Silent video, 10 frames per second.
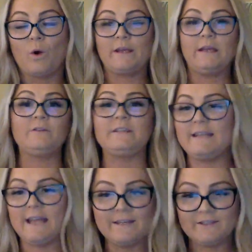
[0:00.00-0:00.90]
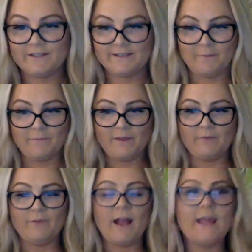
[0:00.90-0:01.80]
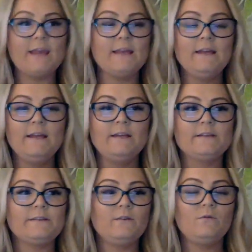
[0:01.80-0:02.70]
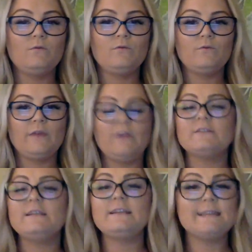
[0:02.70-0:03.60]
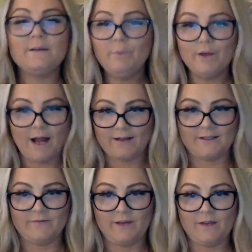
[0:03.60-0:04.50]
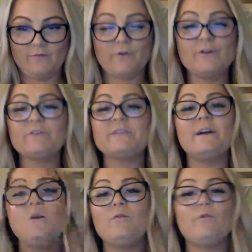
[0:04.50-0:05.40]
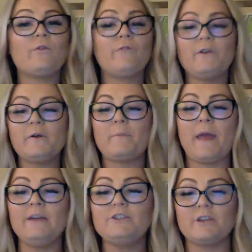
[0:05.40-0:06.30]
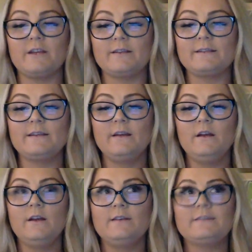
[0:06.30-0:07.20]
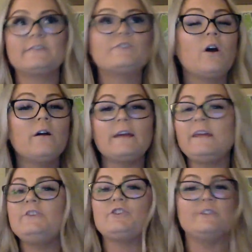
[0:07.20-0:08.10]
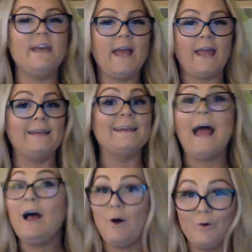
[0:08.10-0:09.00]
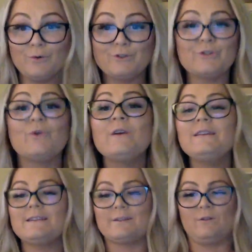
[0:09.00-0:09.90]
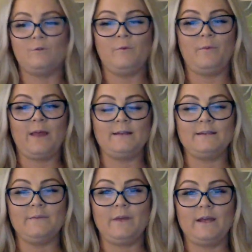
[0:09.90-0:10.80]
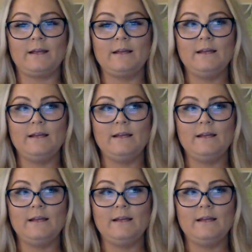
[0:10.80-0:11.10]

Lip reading: or guilted into something, right? So here's an example activity for yourself or for your patients. Start each day now during this global pandemic,